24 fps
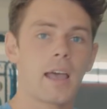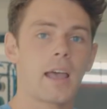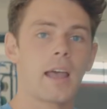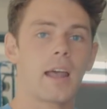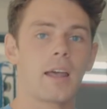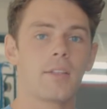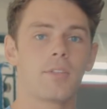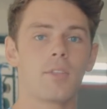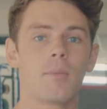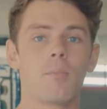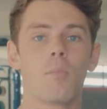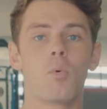
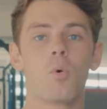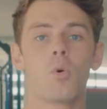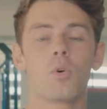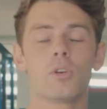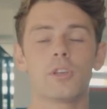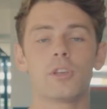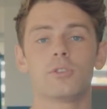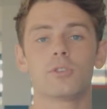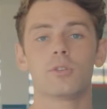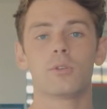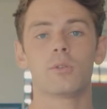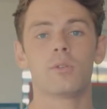And the more
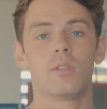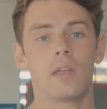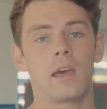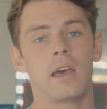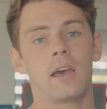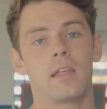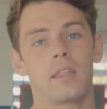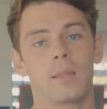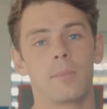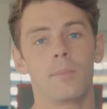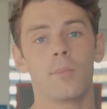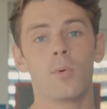you do
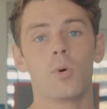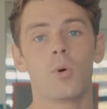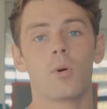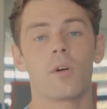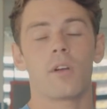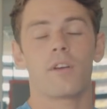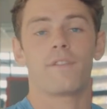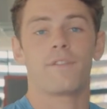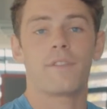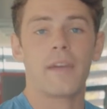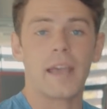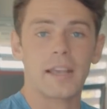that, the more
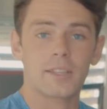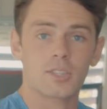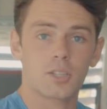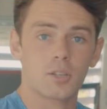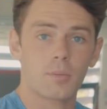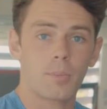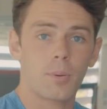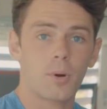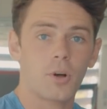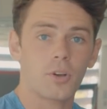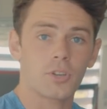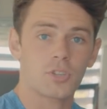it affects
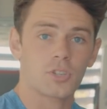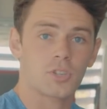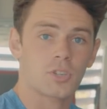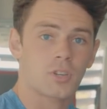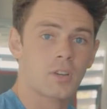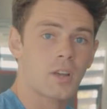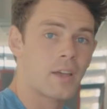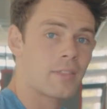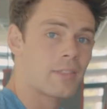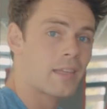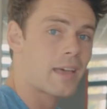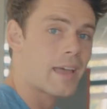your
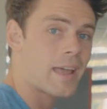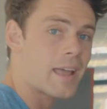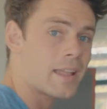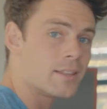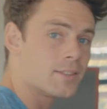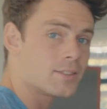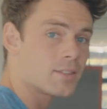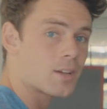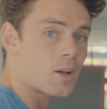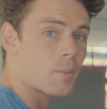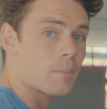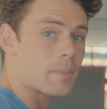posture, and that
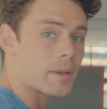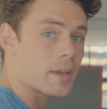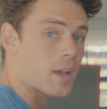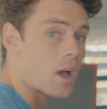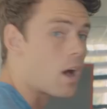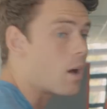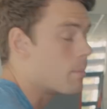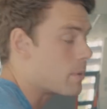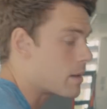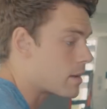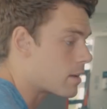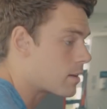ends up
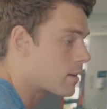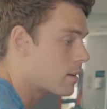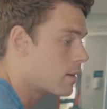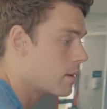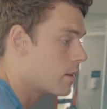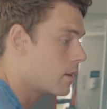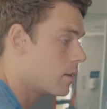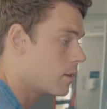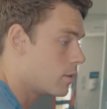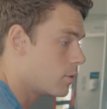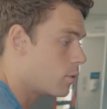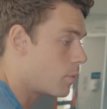becoming
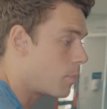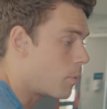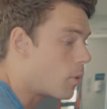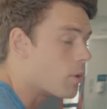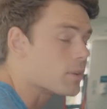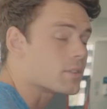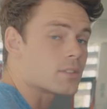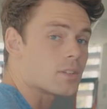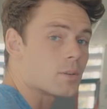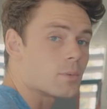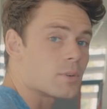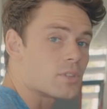your
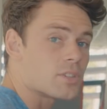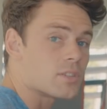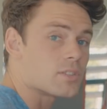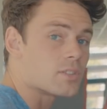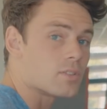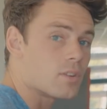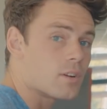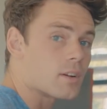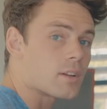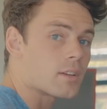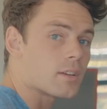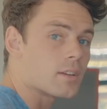posture, which is
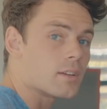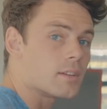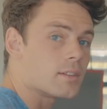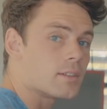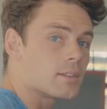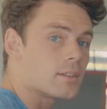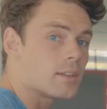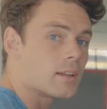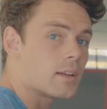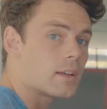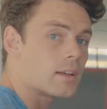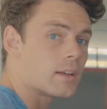not good.
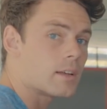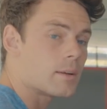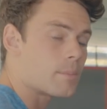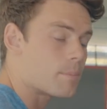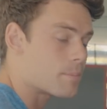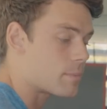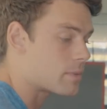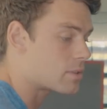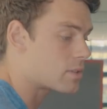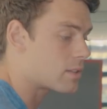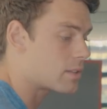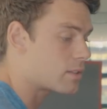
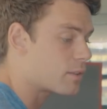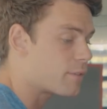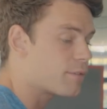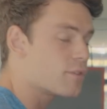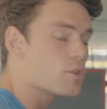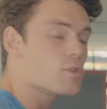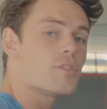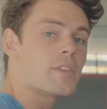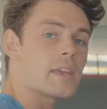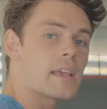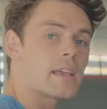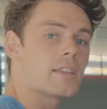So there's a
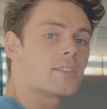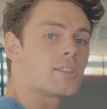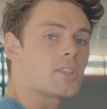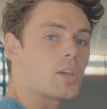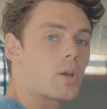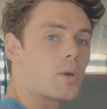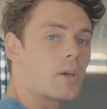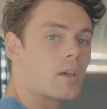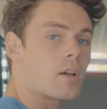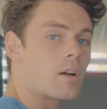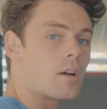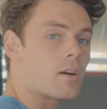few things
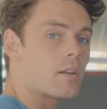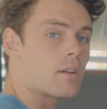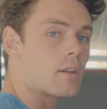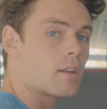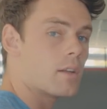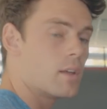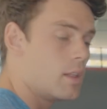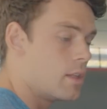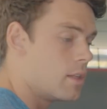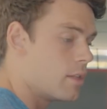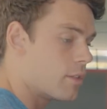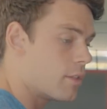going on.
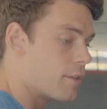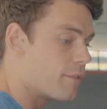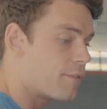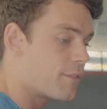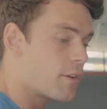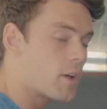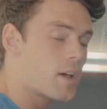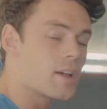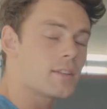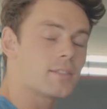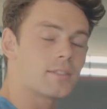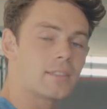The
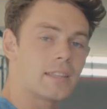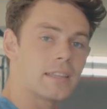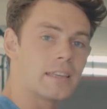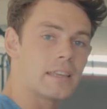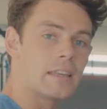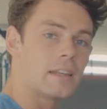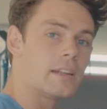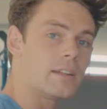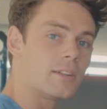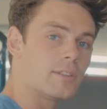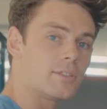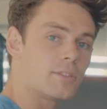first thing
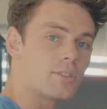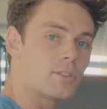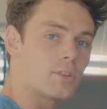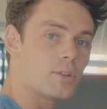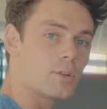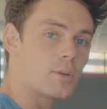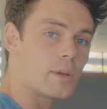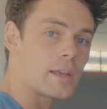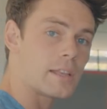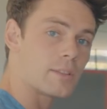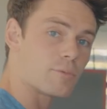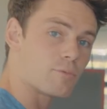you need to
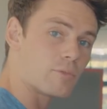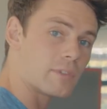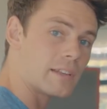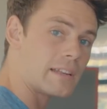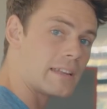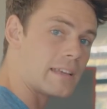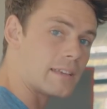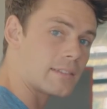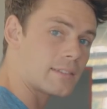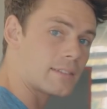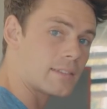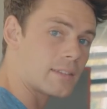do is
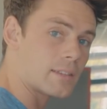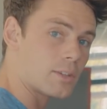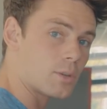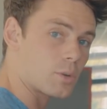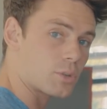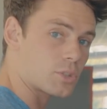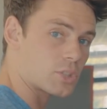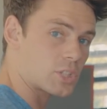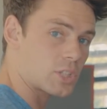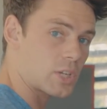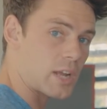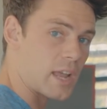release
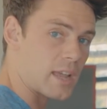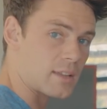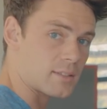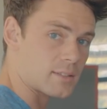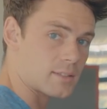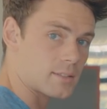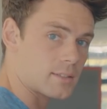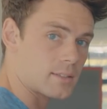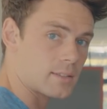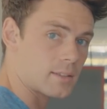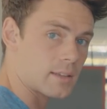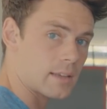your
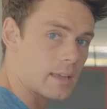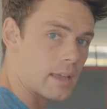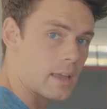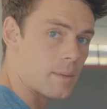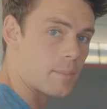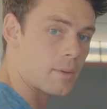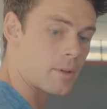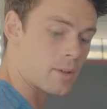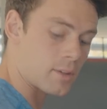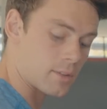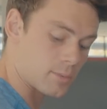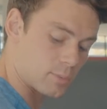chest, okay?
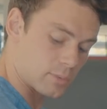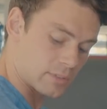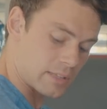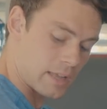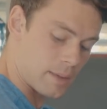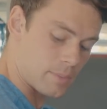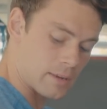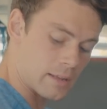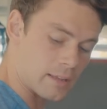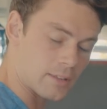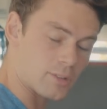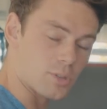Because what's
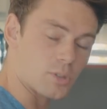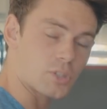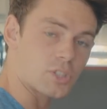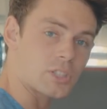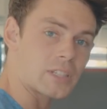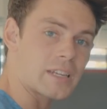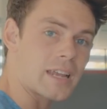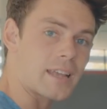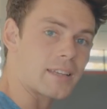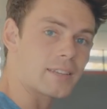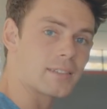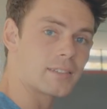happening is your
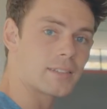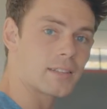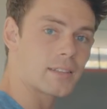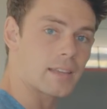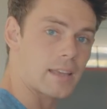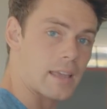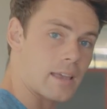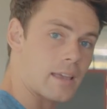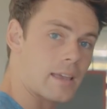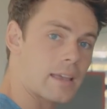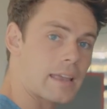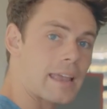chest
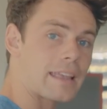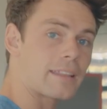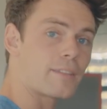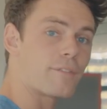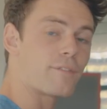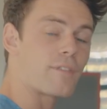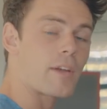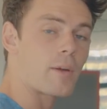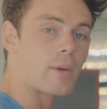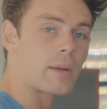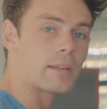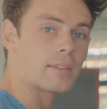here gets
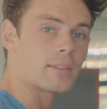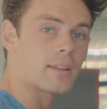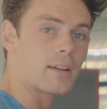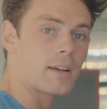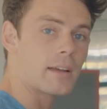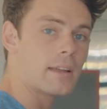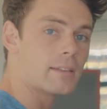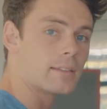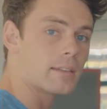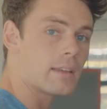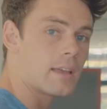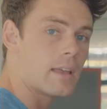very
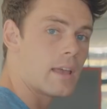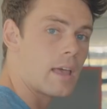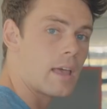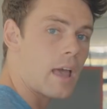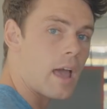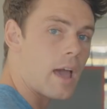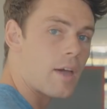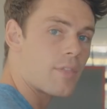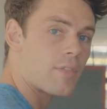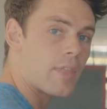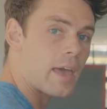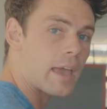tight,
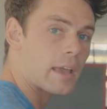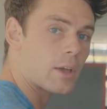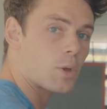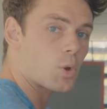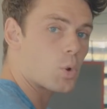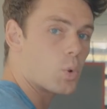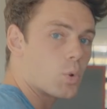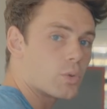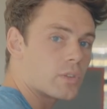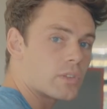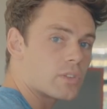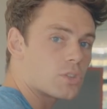and that
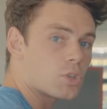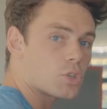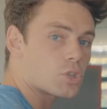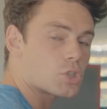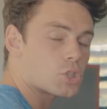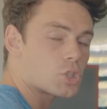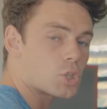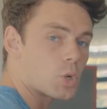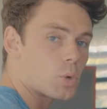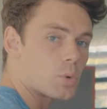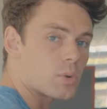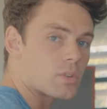causes your
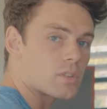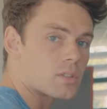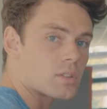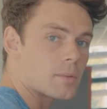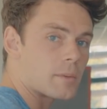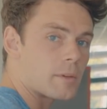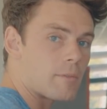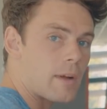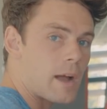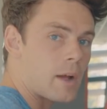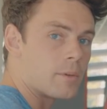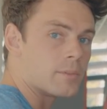shoulders to
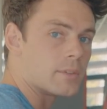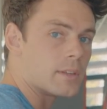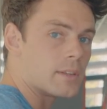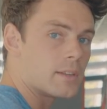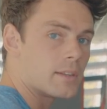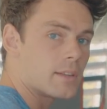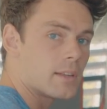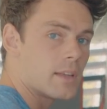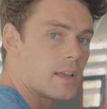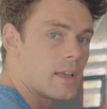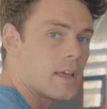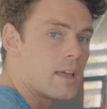be
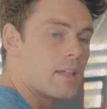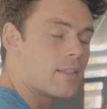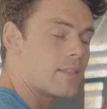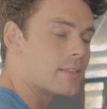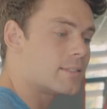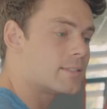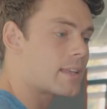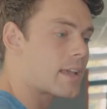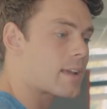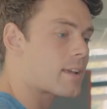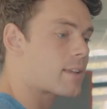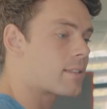rounded. The
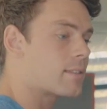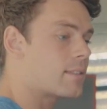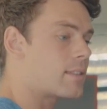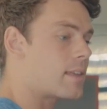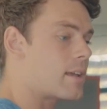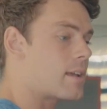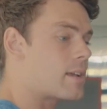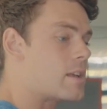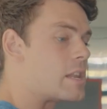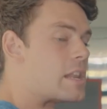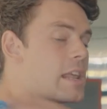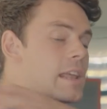second
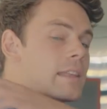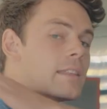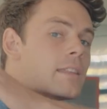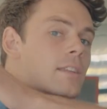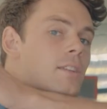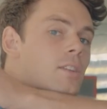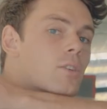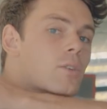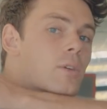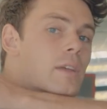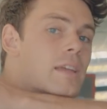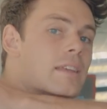thing you need to
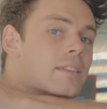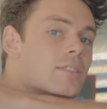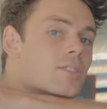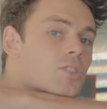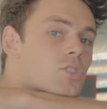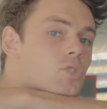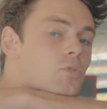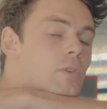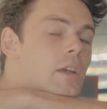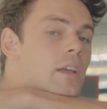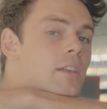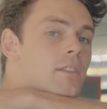do is
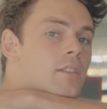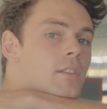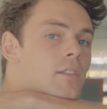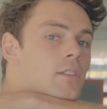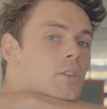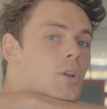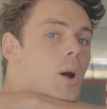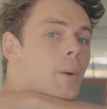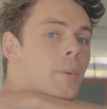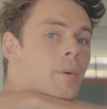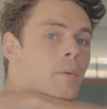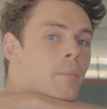strengthen
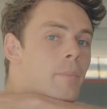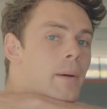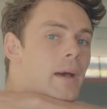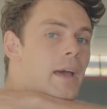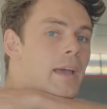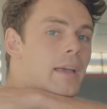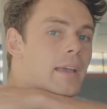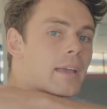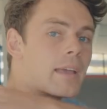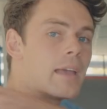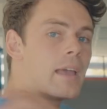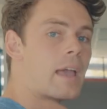your upper
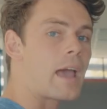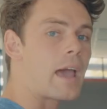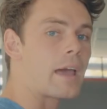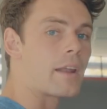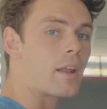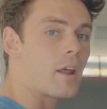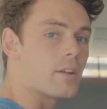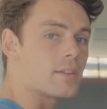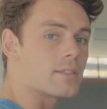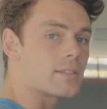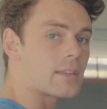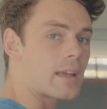back and
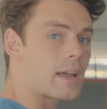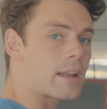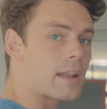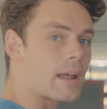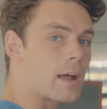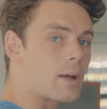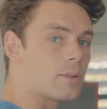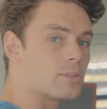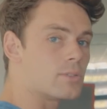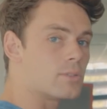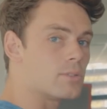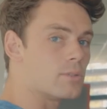understand
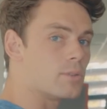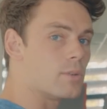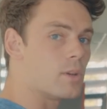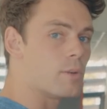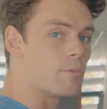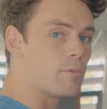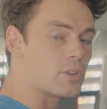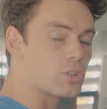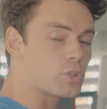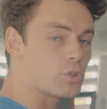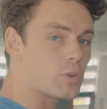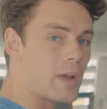how to
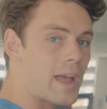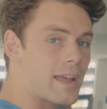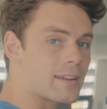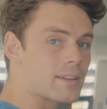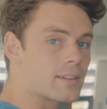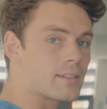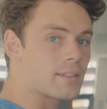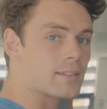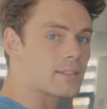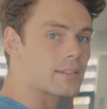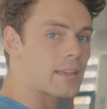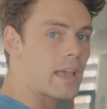
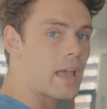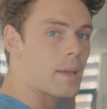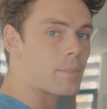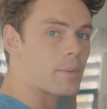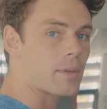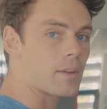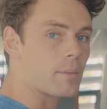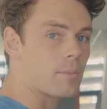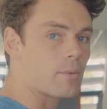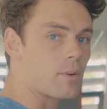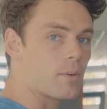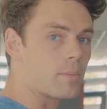retract the
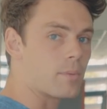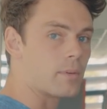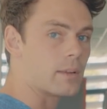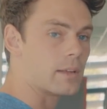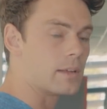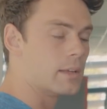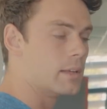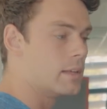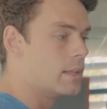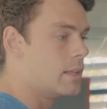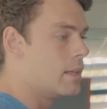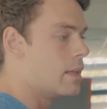scapula properly.